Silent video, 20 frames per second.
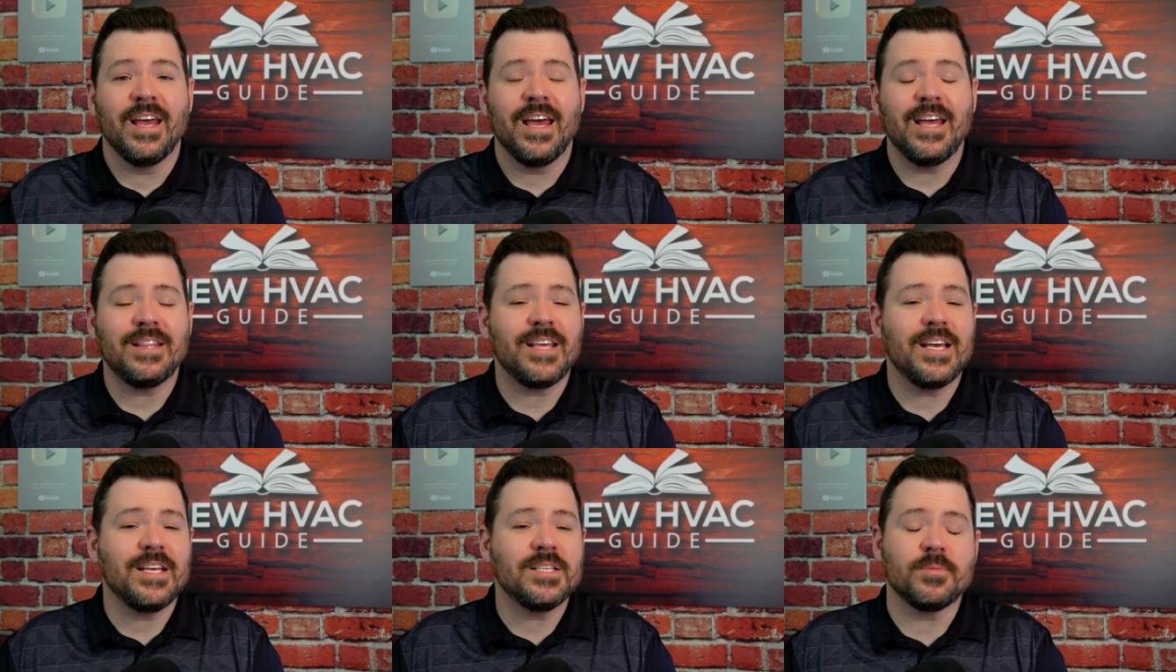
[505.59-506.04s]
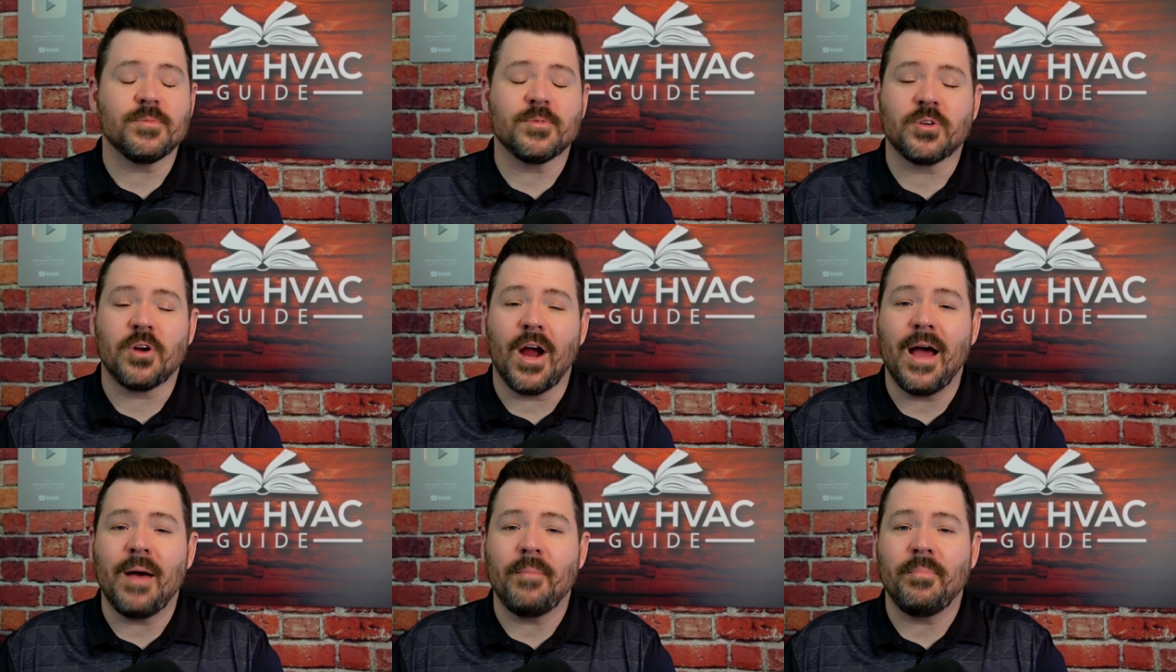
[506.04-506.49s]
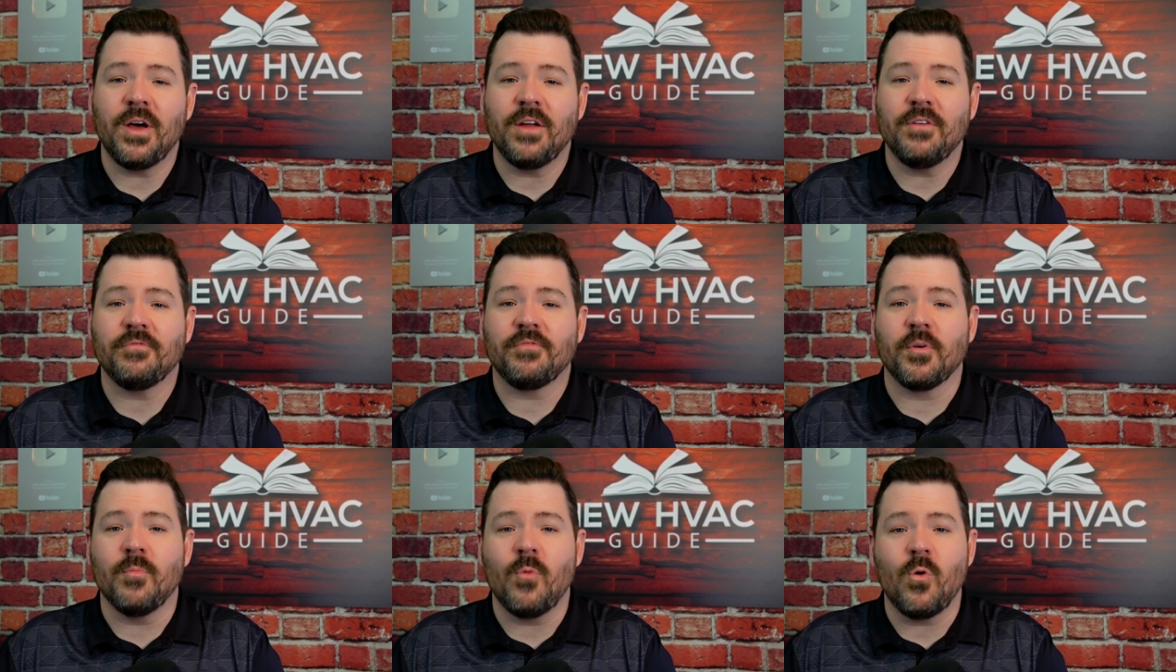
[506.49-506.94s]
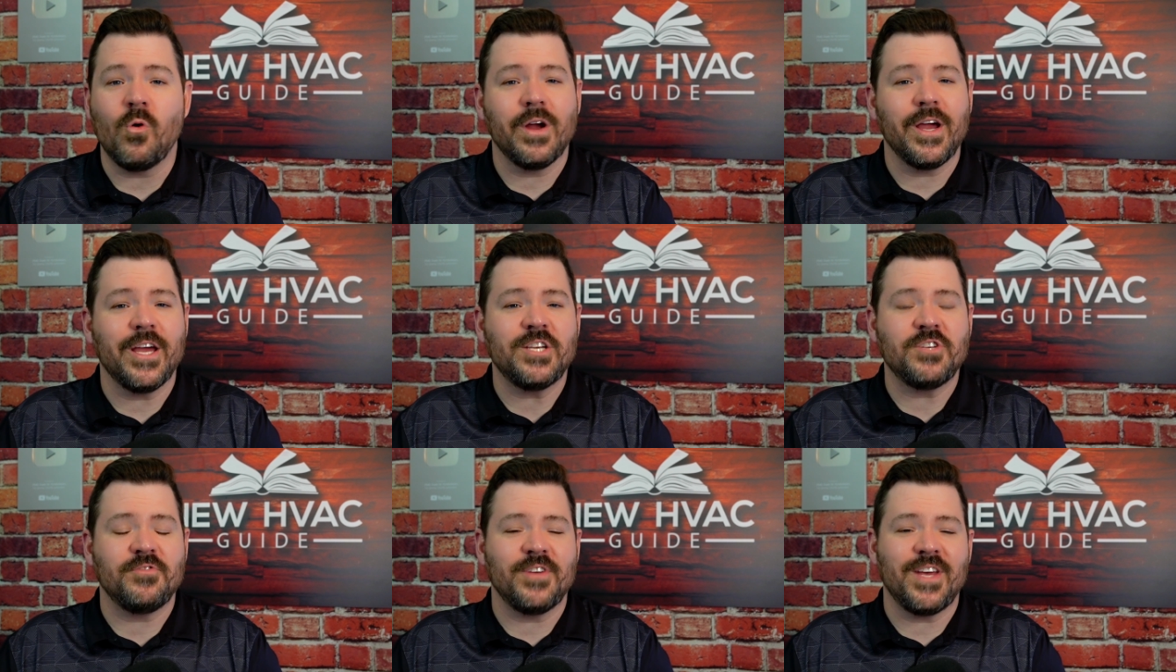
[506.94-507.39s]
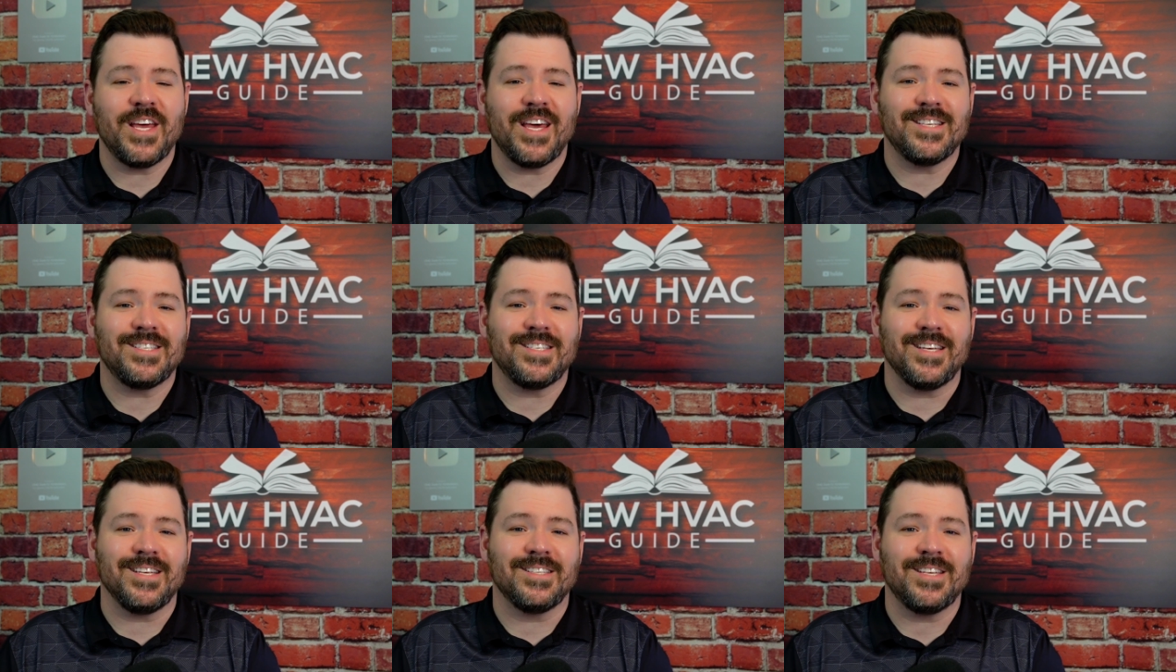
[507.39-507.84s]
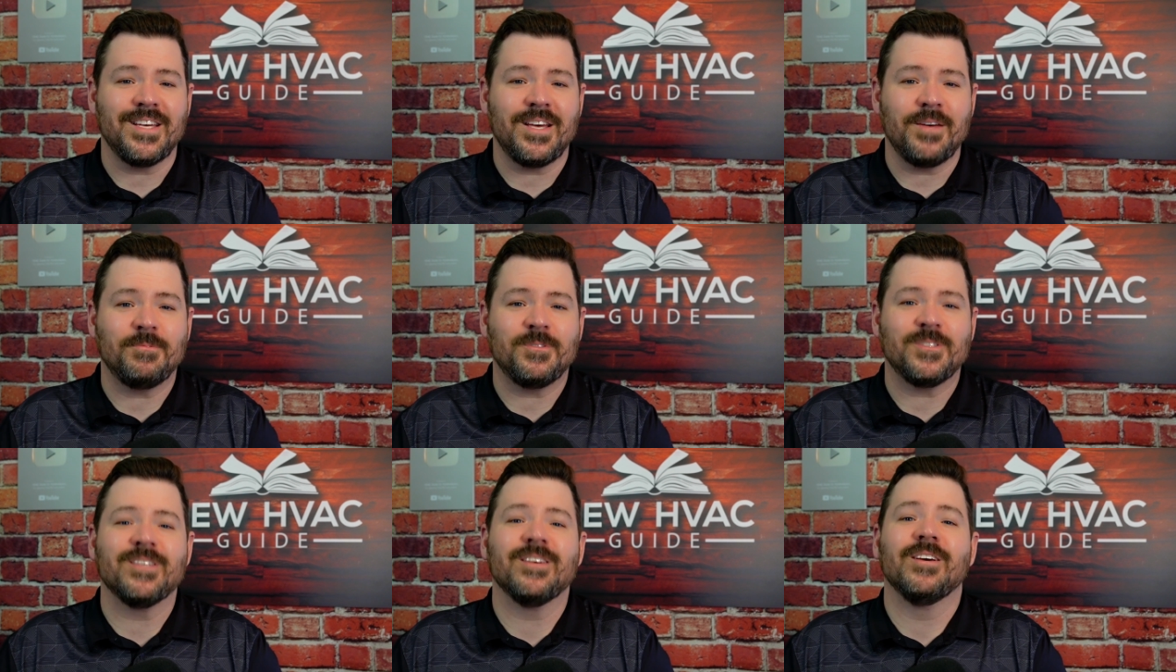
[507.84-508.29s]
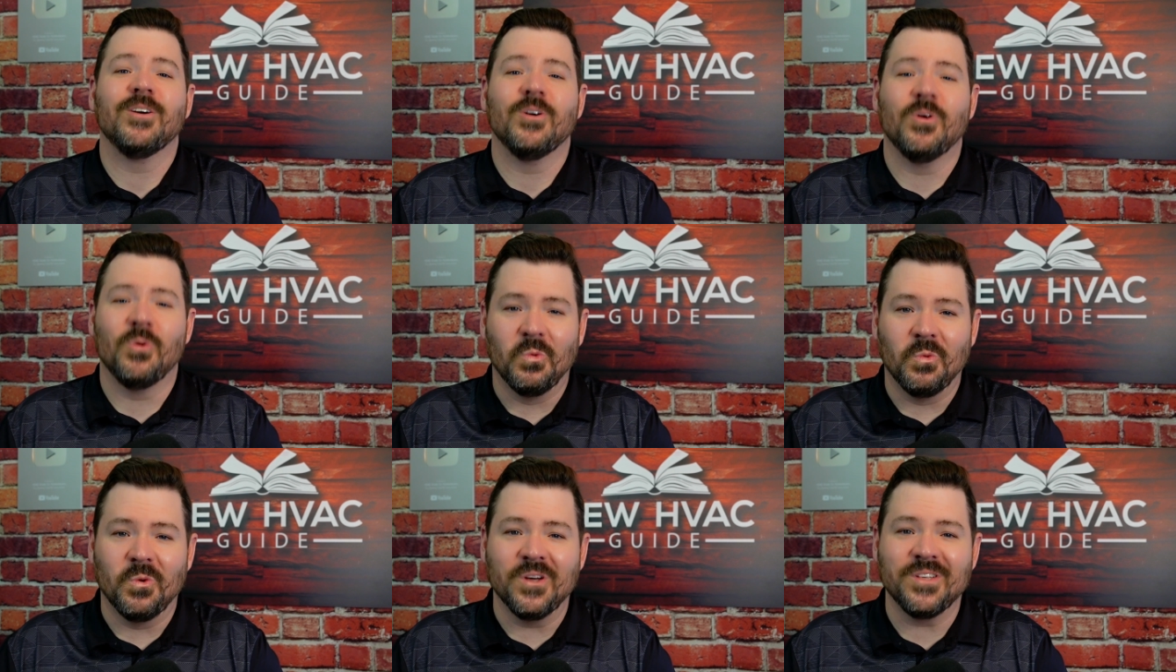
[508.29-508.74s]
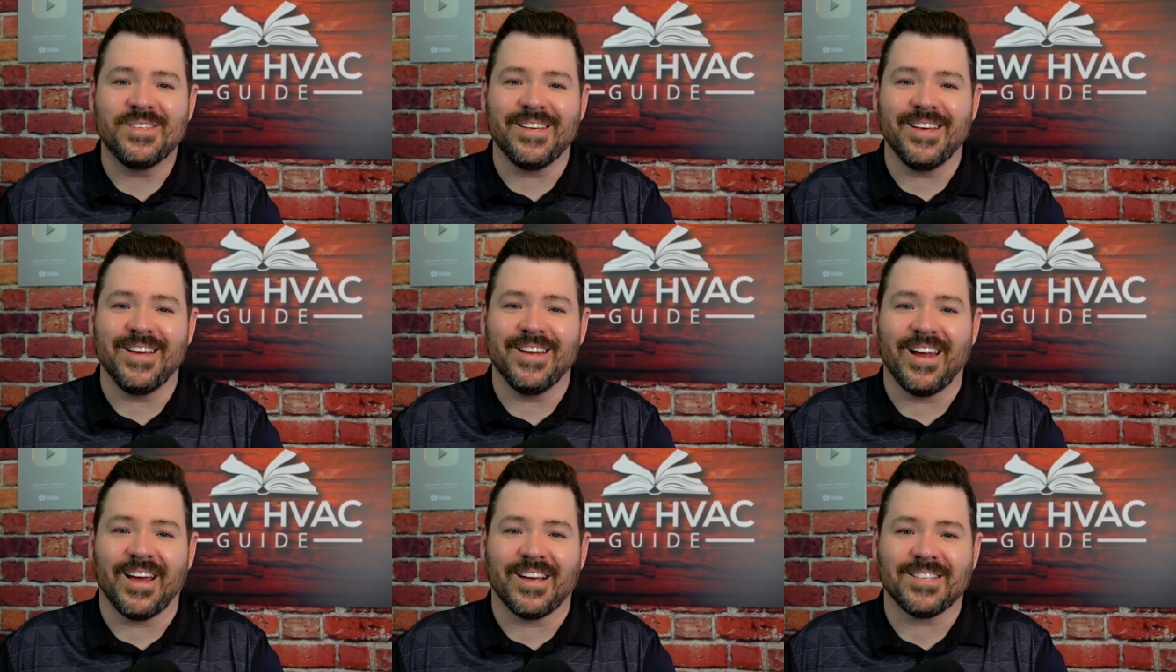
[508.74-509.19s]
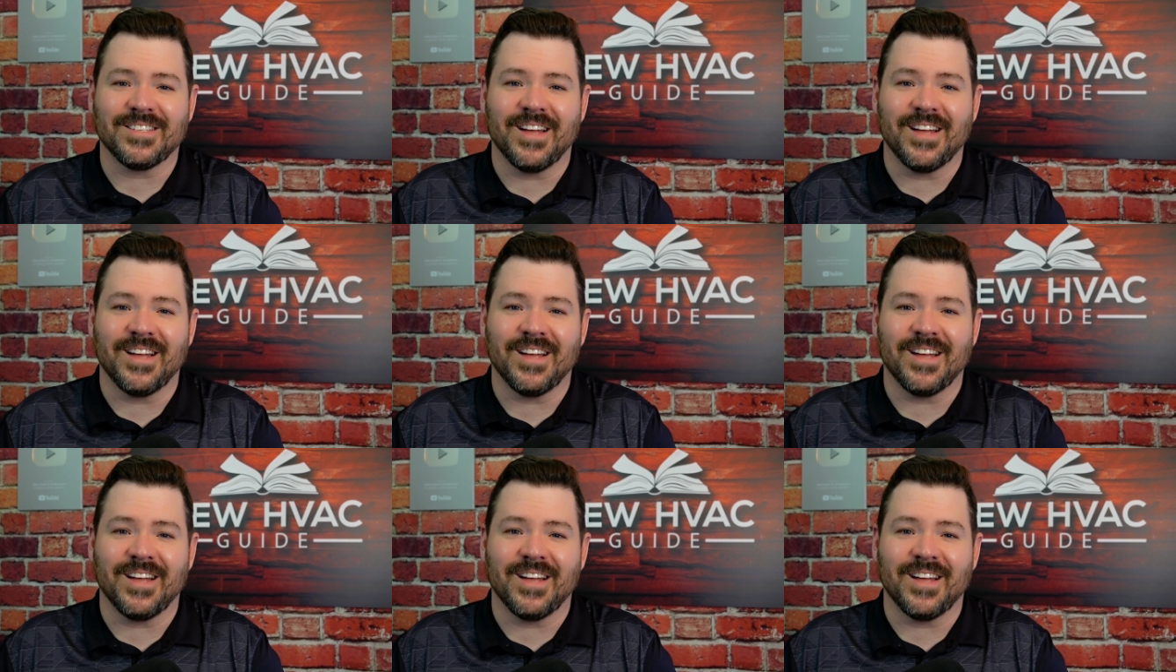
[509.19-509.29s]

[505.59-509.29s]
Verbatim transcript: Hit that subscribe button for more HVAC tips. We'll see you next